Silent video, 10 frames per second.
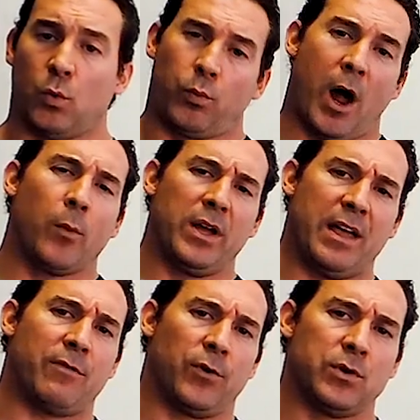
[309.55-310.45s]
so probably
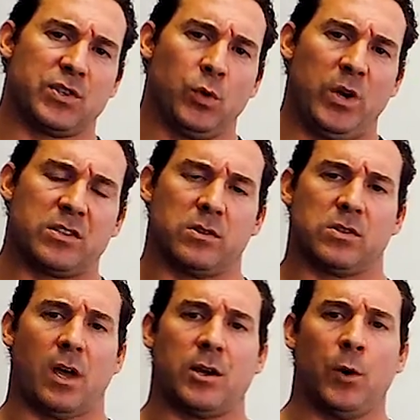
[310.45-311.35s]
in that first 2 weeks of
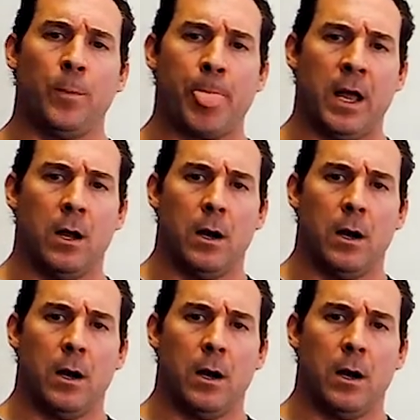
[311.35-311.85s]
the cycle,